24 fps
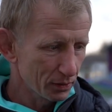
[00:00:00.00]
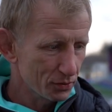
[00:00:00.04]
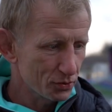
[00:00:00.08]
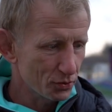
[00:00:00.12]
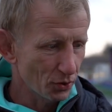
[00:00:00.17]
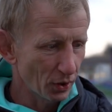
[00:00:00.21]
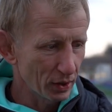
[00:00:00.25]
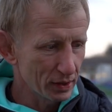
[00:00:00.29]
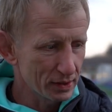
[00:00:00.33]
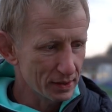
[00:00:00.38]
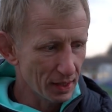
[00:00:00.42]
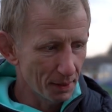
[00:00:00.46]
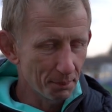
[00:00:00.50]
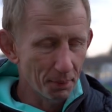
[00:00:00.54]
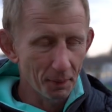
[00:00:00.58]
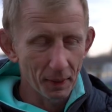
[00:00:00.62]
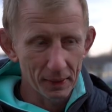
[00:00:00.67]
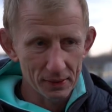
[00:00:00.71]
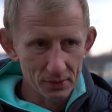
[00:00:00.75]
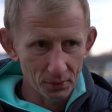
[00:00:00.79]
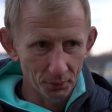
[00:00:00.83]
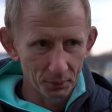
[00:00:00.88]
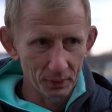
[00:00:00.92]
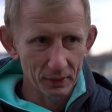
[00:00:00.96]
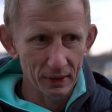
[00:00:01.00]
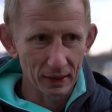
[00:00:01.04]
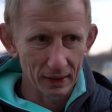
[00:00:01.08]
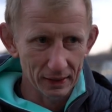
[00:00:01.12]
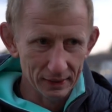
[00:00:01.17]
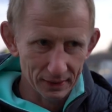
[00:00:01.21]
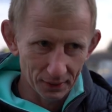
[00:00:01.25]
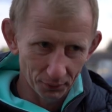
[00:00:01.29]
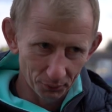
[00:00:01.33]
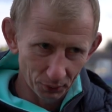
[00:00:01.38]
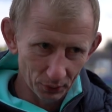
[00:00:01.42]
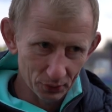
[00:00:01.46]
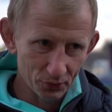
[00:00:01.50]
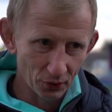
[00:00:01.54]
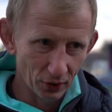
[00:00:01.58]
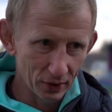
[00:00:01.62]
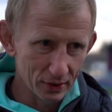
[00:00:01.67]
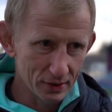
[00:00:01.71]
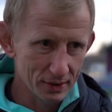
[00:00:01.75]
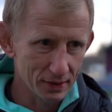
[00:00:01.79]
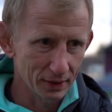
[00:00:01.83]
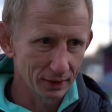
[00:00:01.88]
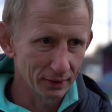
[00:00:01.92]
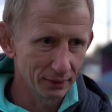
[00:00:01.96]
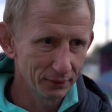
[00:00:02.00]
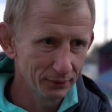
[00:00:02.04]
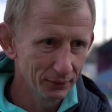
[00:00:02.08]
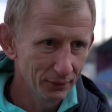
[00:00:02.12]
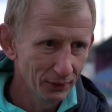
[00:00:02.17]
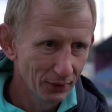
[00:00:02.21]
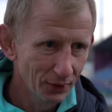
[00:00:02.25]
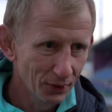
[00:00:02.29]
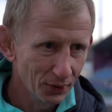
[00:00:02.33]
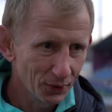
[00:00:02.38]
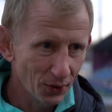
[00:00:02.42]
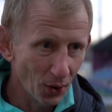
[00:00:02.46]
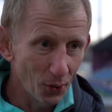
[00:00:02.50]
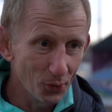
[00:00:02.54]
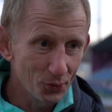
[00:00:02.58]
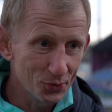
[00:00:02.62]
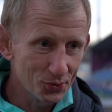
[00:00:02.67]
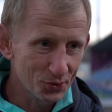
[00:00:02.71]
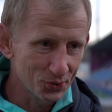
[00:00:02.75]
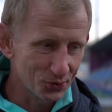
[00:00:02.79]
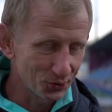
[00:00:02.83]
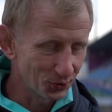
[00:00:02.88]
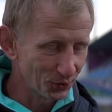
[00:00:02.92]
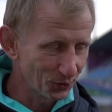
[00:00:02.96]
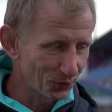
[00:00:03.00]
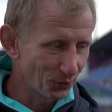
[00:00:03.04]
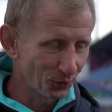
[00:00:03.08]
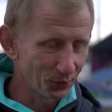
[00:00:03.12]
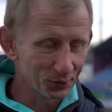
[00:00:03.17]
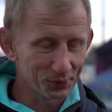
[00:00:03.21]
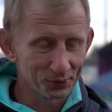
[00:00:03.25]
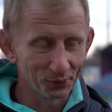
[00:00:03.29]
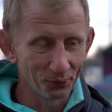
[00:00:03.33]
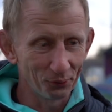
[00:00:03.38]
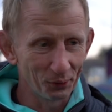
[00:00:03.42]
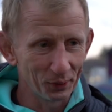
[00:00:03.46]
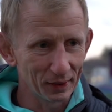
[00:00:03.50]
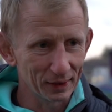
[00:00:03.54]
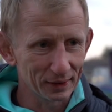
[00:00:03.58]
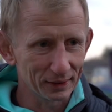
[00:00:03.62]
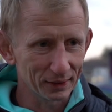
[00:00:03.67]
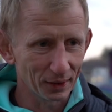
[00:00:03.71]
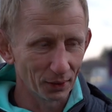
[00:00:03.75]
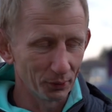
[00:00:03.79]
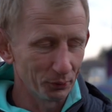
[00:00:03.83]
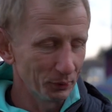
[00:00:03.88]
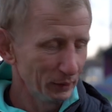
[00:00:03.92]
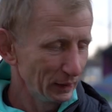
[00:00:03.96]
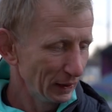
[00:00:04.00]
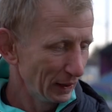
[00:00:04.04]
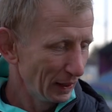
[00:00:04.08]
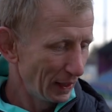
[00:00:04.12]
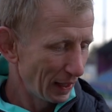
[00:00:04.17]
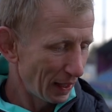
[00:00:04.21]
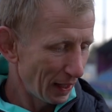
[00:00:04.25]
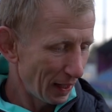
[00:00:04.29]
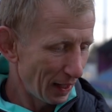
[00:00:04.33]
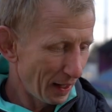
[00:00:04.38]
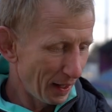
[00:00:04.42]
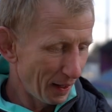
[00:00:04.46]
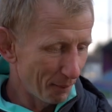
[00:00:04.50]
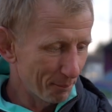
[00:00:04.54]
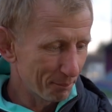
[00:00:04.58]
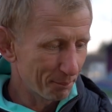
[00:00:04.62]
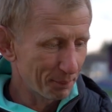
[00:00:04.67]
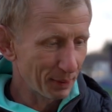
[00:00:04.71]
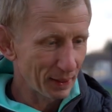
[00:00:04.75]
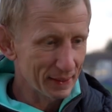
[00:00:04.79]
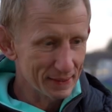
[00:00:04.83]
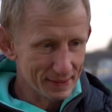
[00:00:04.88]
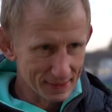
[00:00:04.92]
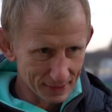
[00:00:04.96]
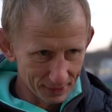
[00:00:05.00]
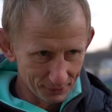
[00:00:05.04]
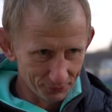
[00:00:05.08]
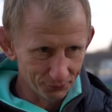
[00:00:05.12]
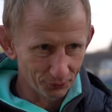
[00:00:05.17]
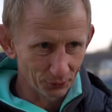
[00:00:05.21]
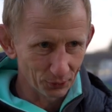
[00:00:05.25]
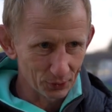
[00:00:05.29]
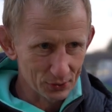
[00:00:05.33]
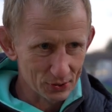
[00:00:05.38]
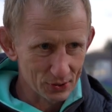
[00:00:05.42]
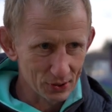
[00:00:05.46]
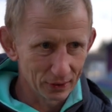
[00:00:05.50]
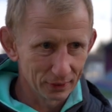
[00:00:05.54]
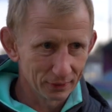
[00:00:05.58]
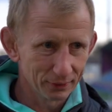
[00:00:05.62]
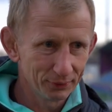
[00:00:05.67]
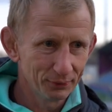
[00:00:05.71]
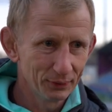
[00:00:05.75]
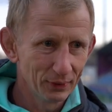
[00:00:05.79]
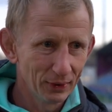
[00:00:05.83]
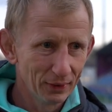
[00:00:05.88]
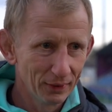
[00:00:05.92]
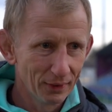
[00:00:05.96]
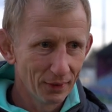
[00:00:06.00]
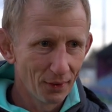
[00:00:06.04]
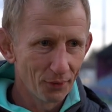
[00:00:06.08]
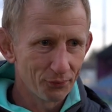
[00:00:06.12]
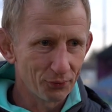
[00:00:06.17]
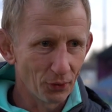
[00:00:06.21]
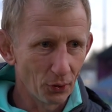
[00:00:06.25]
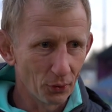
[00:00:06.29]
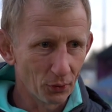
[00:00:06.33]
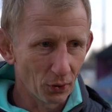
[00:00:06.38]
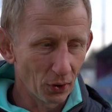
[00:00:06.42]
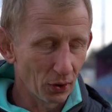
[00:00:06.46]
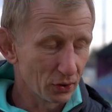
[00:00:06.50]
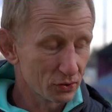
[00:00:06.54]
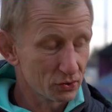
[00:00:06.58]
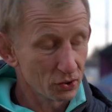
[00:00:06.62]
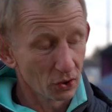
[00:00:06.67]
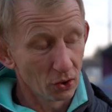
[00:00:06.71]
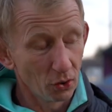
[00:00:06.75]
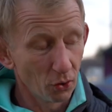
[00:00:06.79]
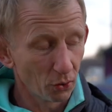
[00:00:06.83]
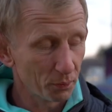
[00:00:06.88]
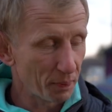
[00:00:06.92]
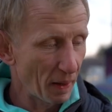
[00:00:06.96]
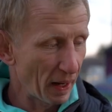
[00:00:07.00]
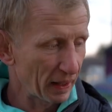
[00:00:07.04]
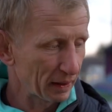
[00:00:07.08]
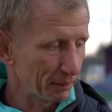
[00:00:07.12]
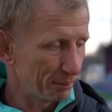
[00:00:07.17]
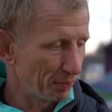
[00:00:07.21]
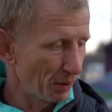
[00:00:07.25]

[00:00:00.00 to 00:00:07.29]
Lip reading: trying to implement some of the things that we're trying to coach during the course of a week. So, plenty for us to look back